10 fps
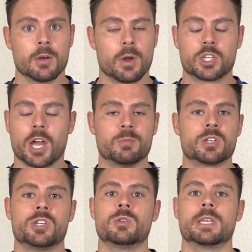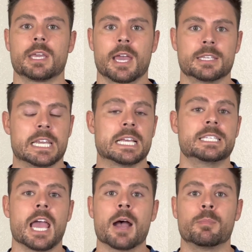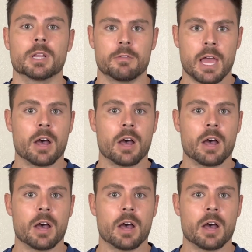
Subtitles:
which I'm just using as an example of a